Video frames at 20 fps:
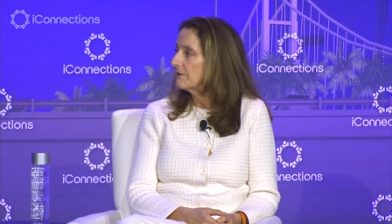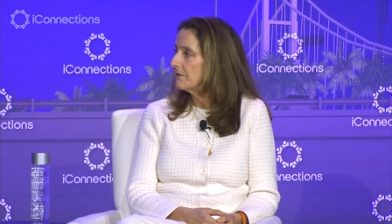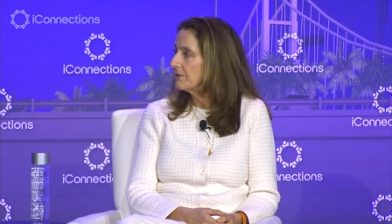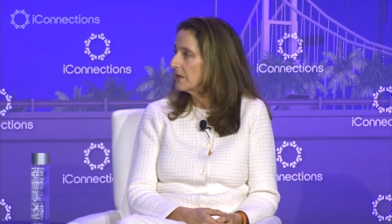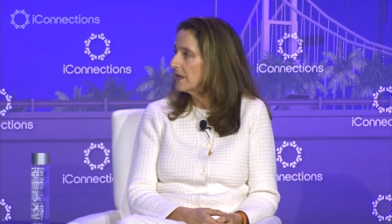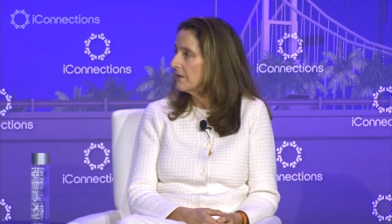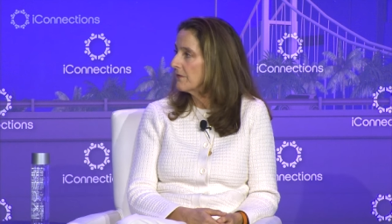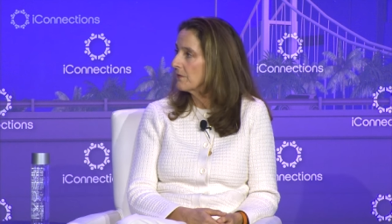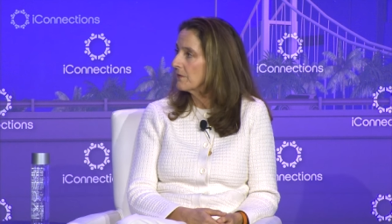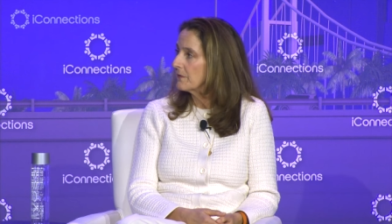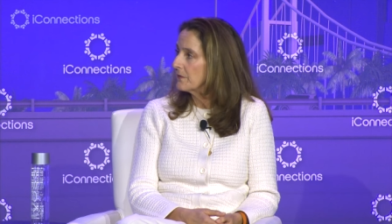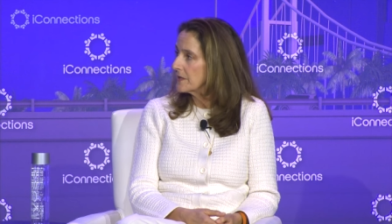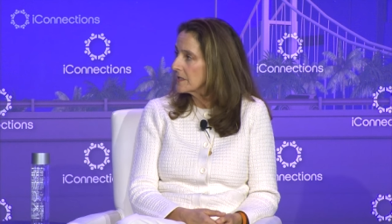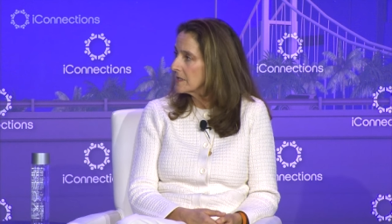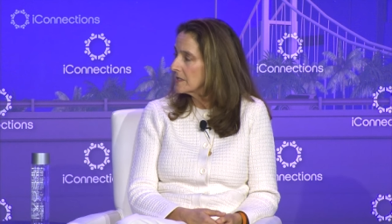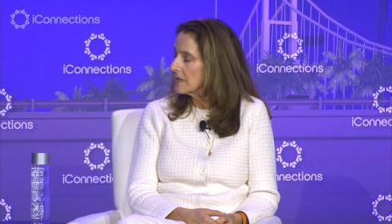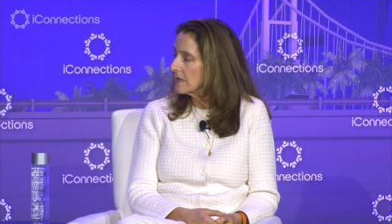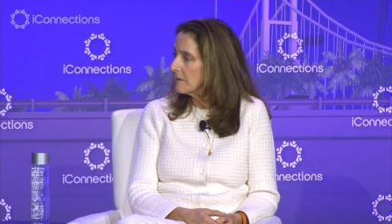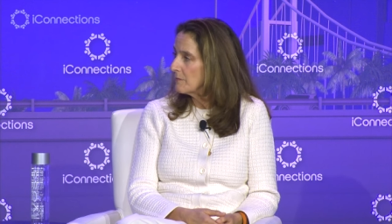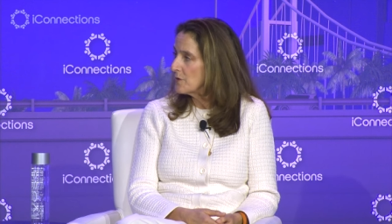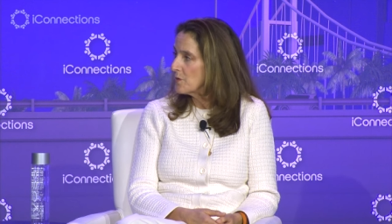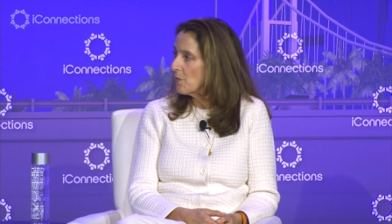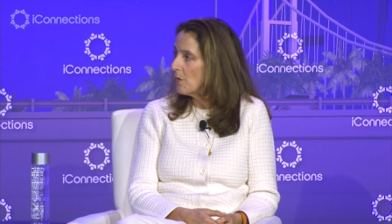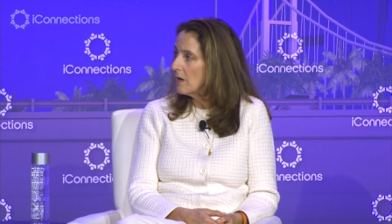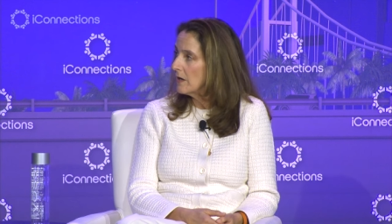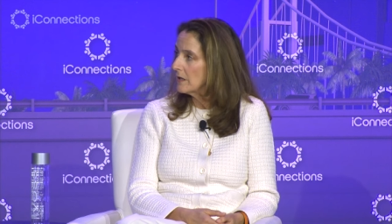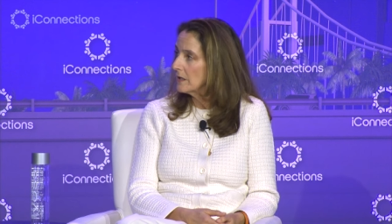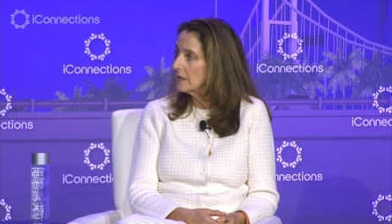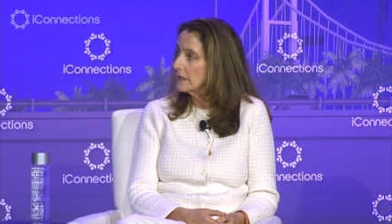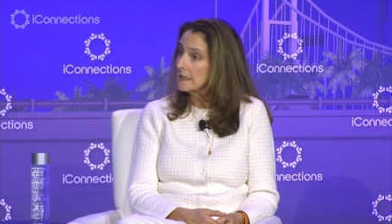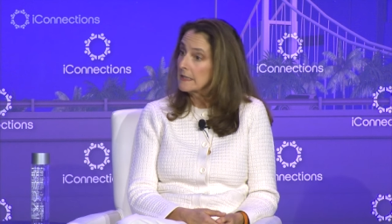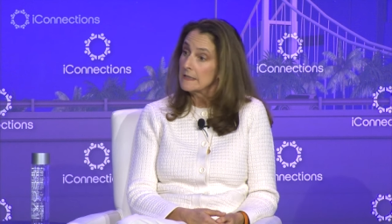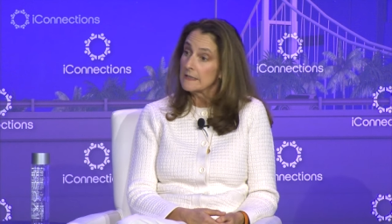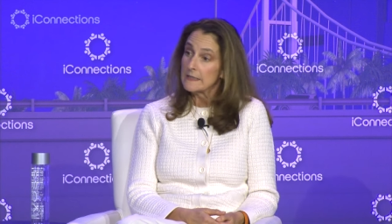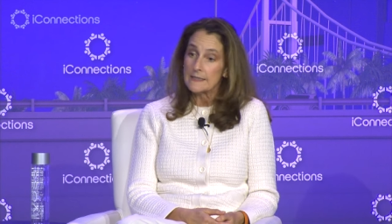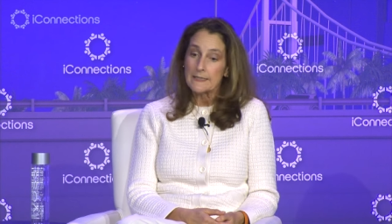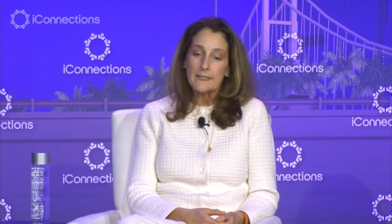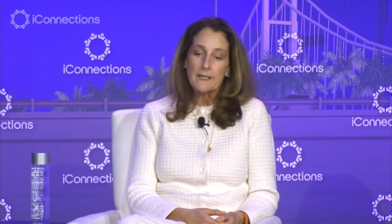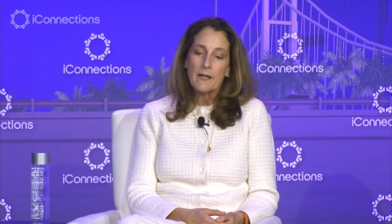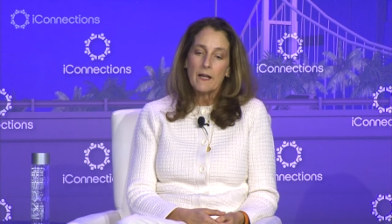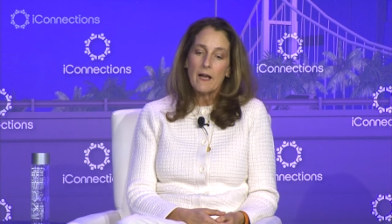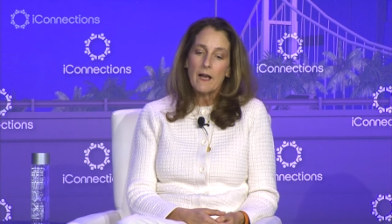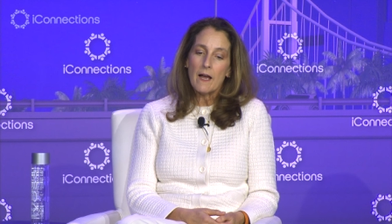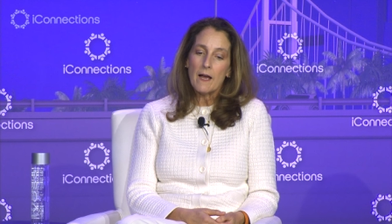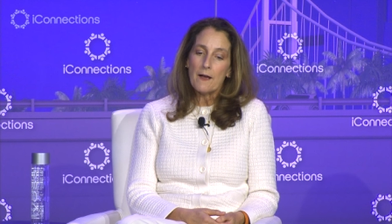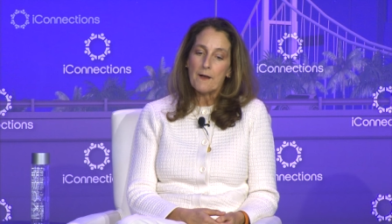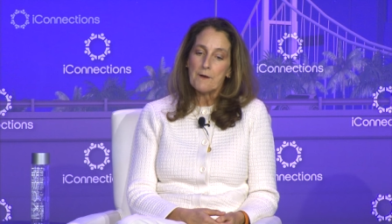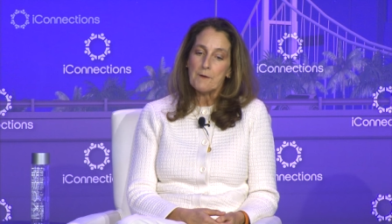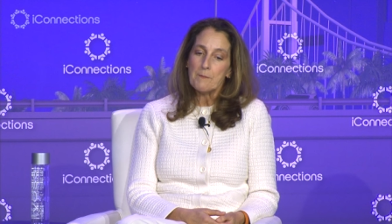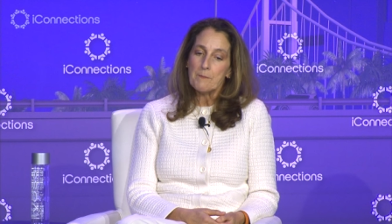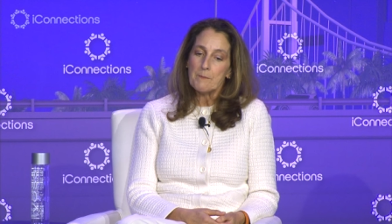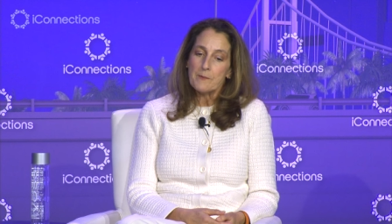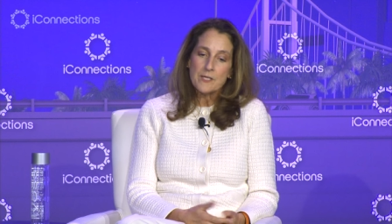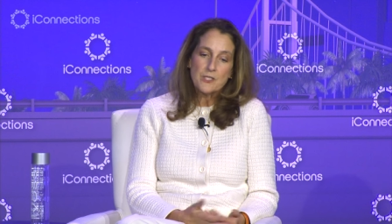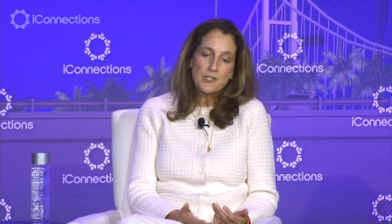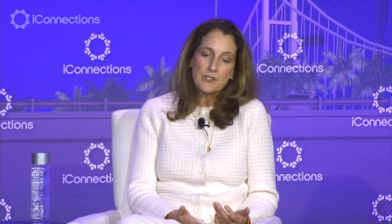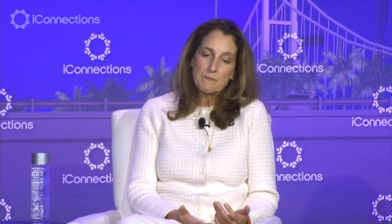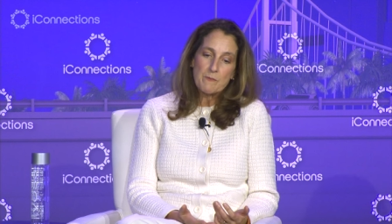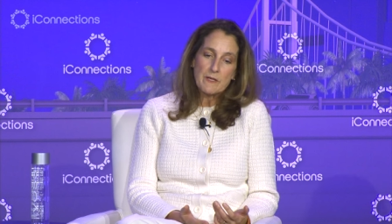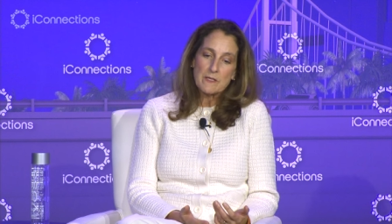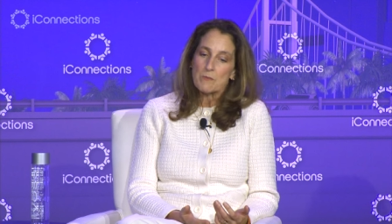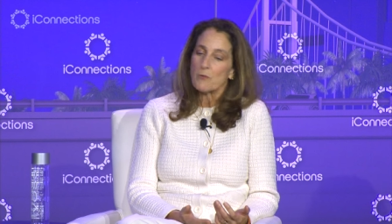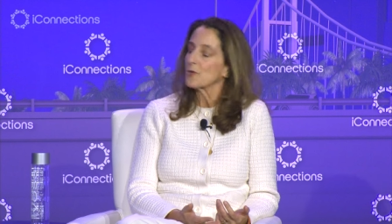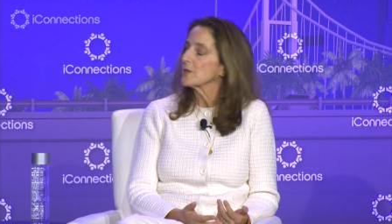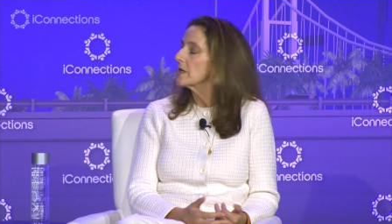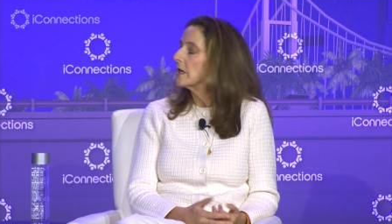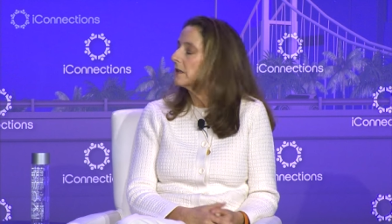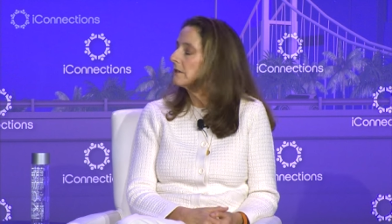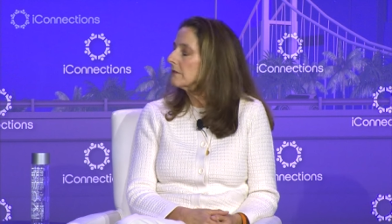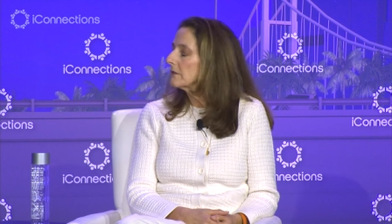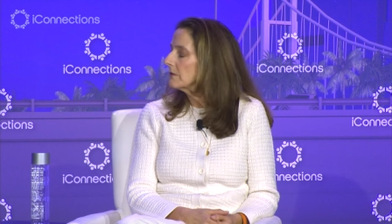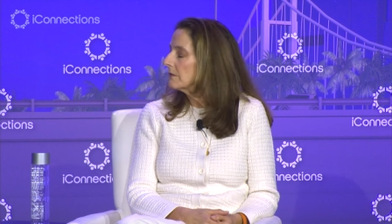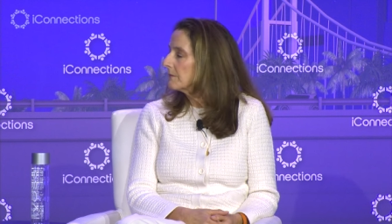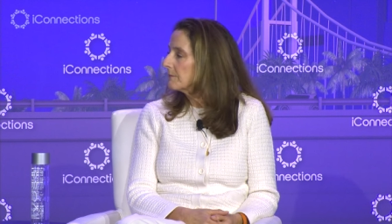flavor of fixed income you want, um, it just makes more sense.